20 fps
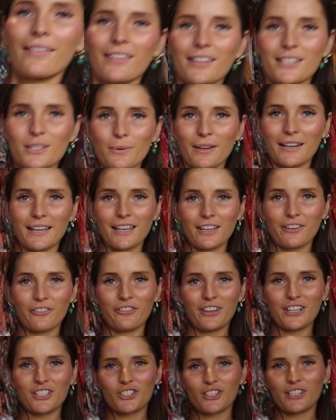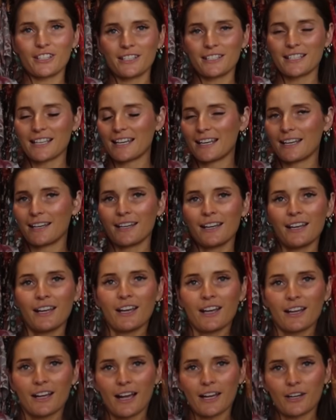this one here features a
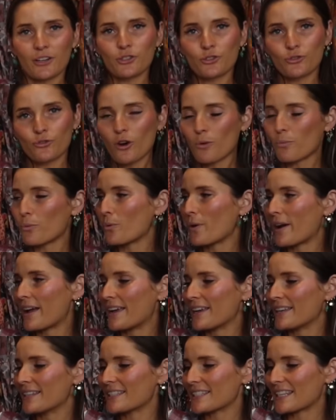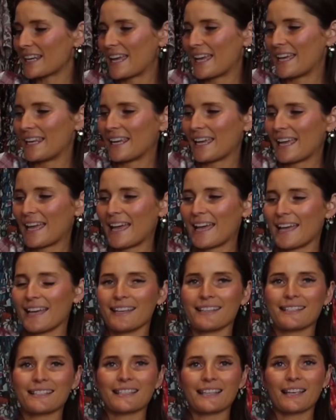kind of drop waist, and it
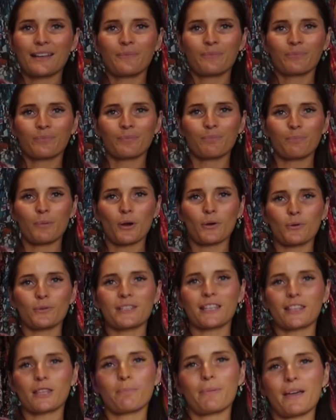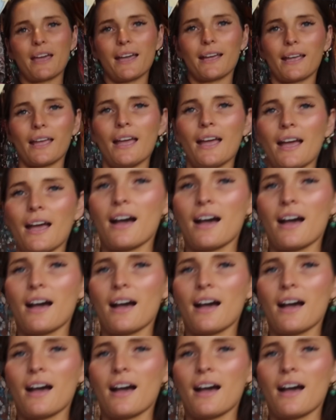has bows at the back.